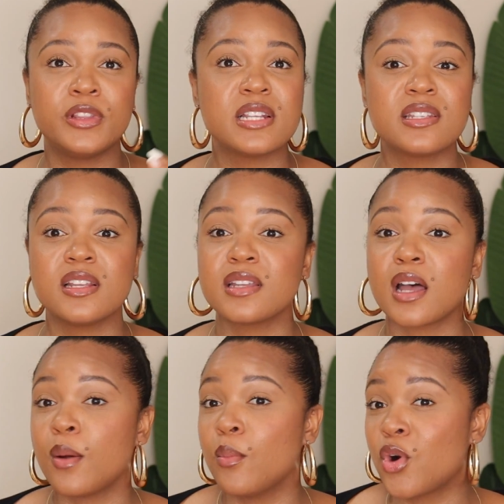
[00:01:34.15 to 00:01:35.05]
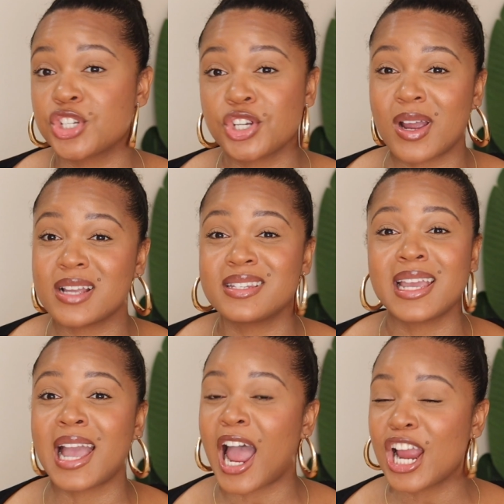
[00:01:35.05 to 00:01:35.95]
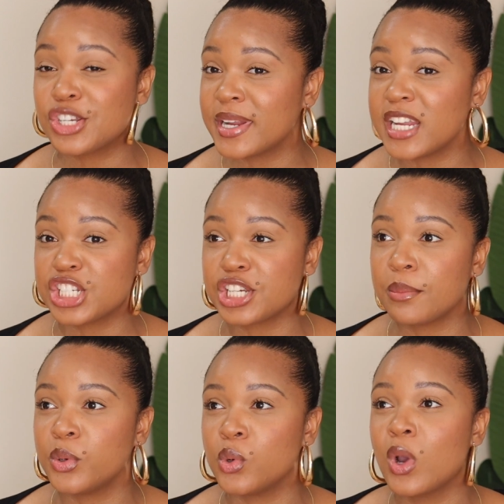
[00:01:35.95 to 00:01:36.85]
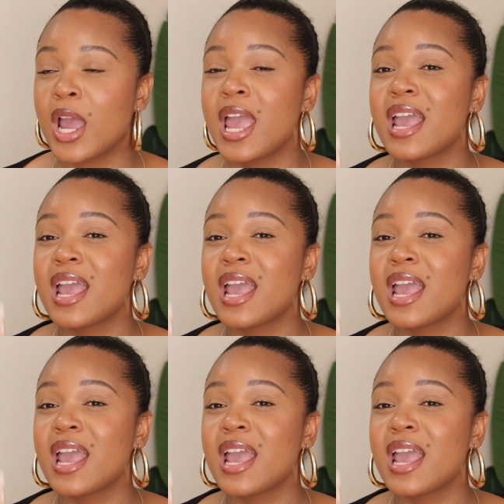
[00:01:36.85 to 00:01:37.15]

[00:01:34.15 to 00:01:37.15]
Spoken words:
This is a moisturizing, hydrating shampoo